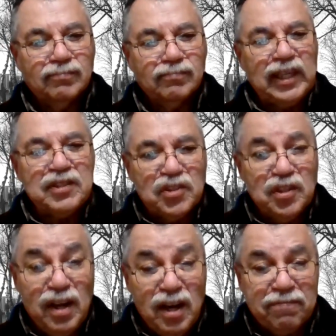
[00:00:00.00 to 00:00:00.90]
That's
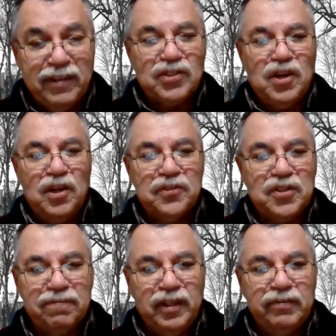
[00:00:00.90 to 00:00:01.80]
tough. That's called
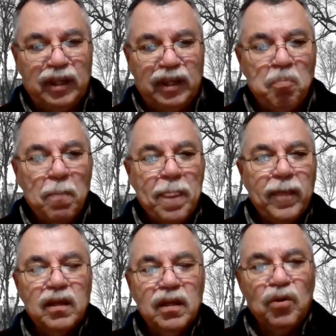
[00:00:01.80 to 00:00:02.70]
tough living.
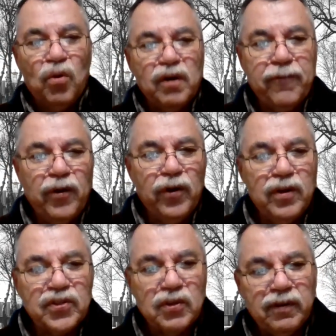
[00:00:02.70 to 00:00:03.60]
In order for her
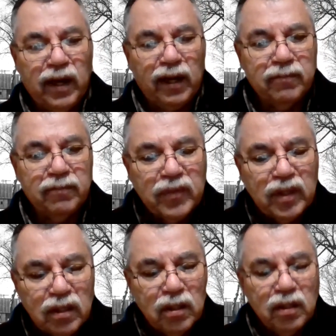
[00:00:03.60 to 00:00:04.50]
to survive,
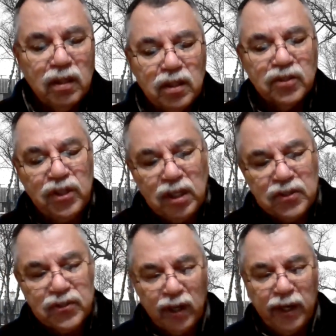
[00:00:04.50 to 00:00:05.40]
she
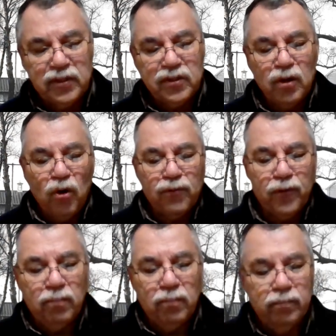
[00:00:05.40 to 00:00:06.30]
decides to go
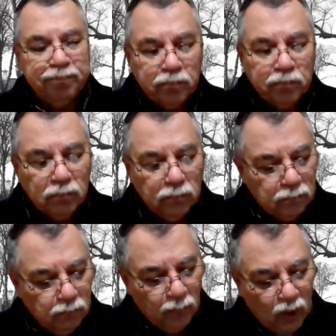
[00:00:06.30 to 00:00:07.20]
from
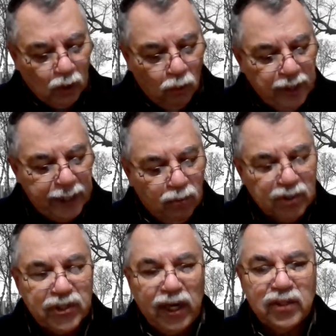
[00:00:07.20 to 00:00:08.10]
Oneida,
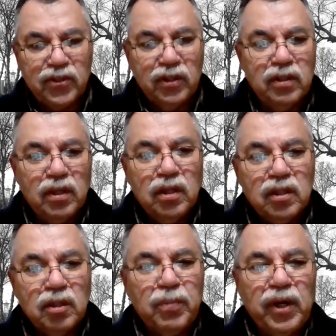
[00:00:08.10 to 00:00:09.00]
Wisconsin
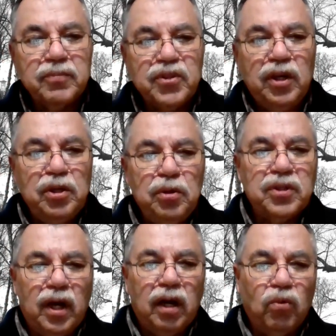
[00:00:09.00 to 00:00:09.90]
to Brigham City,
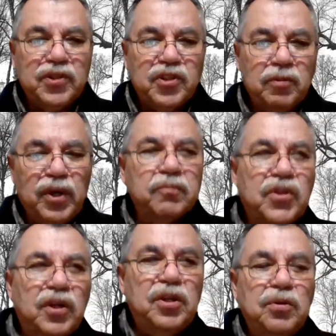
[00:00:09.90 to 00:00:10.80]
Utah. What's in Brigham
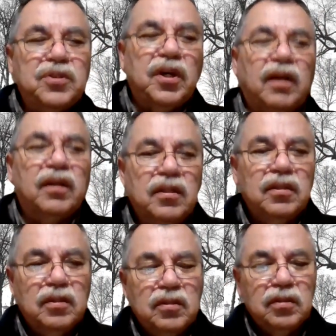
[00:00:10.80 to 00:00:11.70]
City, Utah?
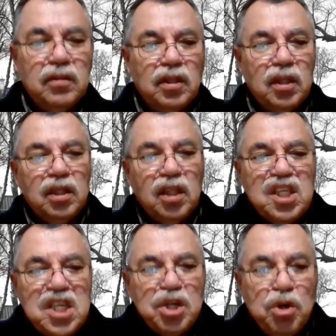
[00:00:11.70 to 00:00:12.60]
A
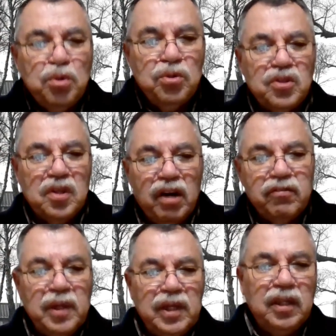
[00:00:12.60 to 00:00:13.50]
huge
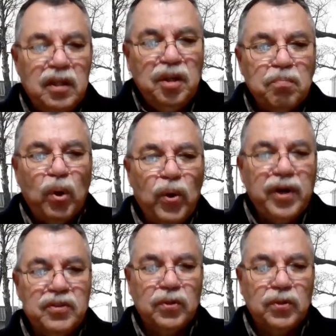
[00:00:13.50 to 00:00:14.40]
government Indian
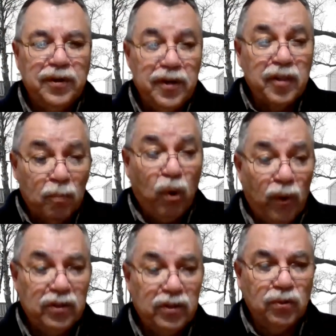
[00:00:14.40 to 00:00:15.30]
boarding school, another
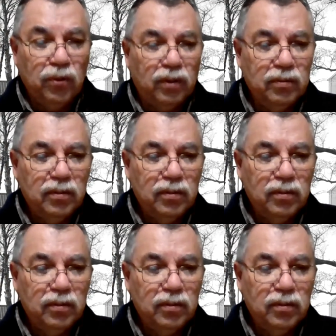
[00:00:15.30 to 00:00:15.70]
boarding school.